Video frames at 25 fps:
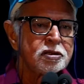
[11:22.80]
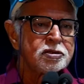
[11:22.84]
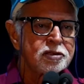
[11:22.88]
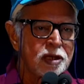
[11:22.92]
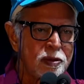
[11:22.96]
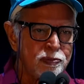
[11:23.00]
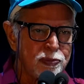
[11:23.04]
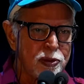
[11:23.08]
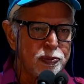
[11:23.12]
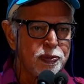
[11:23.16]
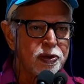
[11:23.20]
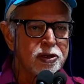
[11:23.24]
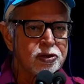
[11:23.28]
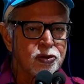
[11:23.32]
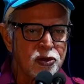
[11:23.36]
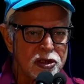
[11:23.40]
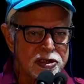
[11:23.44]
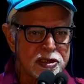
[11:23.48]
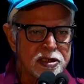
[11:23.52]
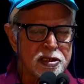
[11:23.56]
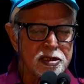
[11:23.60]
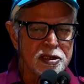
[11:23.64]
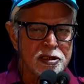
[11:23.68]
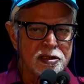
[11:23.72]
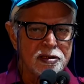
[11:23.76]
some people
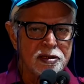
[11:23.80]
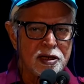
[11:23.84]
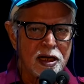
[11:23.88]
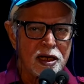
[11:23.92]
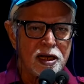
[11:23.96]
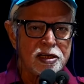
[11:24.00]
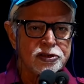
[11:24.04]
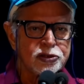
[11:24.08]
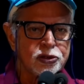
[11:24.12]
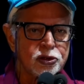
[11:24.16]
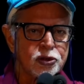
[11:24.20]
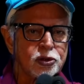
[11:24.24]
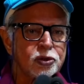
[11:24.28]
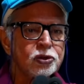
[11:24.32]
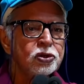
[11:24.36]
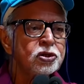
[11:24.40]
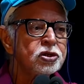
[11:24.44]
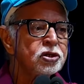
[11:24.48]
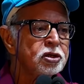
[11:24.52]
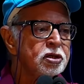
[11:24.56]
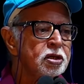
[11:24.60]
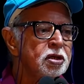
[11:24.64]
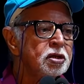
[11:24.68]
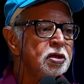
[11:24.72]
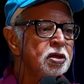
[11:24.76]
question also,
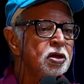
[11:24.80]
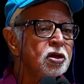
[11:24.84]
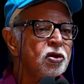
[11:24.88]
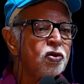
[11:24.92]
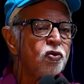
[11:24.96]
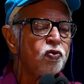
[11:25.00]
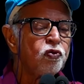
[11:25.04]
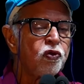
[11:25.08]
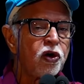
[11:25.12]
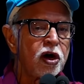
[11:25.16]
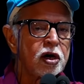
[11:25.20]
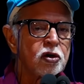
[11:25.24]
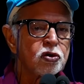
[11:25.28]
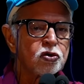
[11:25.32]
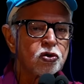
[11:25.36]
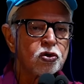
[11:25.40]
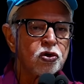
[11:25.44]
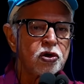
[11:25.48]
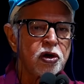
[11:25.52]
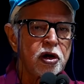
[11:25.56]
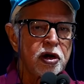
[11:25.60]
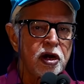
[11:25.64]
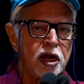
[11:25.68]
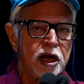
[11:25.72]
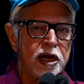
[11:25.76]
one
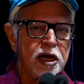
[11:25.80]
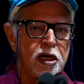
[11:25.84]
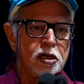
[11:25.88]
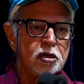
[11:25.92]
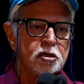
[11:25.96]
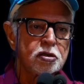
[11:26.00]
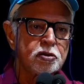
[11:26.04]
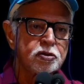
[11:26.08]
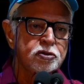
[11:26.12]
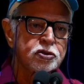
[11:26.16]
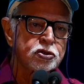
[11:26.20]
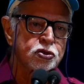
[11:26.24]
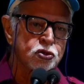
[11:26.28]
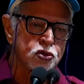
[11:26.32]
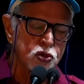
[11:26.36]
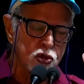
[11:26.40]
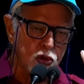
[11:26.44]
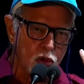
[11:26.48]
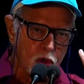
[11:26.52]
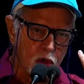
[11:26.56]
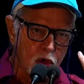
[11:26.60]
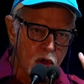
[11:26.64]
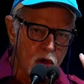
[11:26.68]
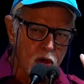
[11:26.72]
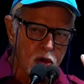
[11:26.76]
could write
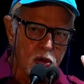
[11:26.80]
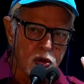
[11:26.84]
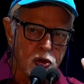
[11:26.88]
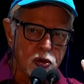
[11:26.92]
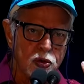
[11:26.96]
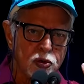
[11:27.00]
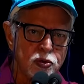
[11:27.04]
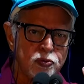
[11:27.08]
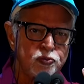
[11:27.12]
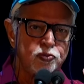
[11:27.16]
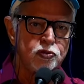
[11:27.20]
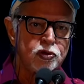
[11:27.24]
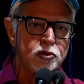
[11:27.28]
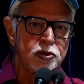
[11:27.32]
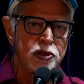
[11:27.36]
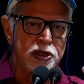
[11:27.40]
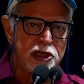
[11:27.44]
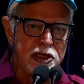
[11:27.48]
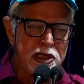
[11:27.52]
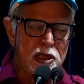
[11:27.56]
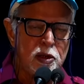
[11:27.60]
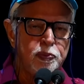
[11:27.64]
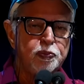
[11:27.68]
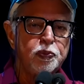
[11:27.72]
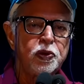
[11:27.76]
so
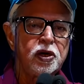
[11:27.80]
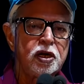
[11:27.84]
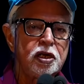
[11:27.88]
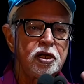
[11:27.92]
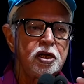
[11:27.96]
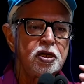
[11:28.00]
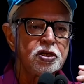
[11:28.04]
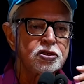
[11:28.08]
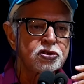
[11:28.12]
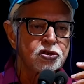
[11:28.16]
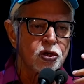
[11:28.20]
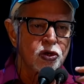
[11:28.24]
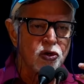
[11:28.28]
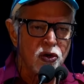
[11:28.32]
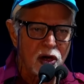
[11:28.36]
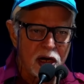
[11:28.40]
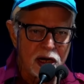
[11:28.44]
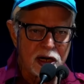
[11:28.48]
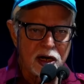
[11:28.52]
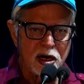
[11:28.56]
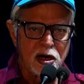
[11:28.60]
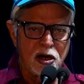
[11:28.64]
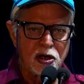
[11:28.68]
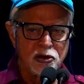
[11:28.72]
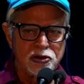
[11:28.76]
deeply, so
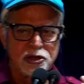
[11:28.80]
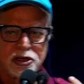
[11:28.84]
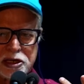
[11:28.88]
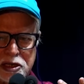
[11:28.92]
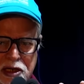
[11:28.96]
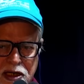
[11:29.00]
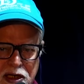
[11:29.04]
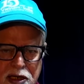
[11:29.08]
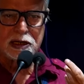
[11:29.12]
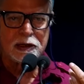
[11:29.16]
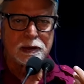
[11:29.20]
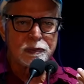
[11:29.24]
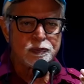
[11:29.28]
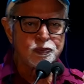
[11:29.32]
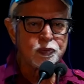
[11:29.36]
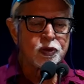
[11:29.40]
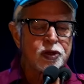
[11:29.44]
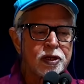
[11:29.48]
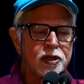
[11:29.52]
ideologically.